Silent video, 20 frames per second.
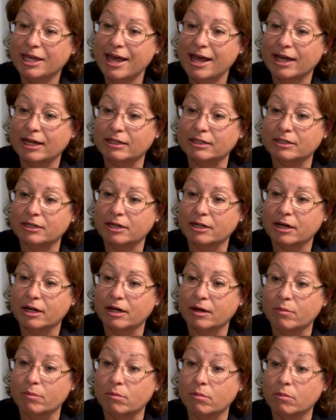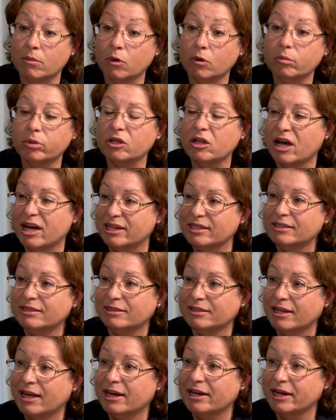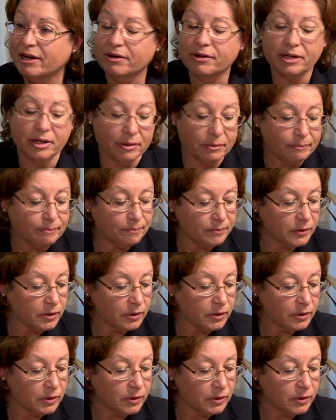can mobilize in that area.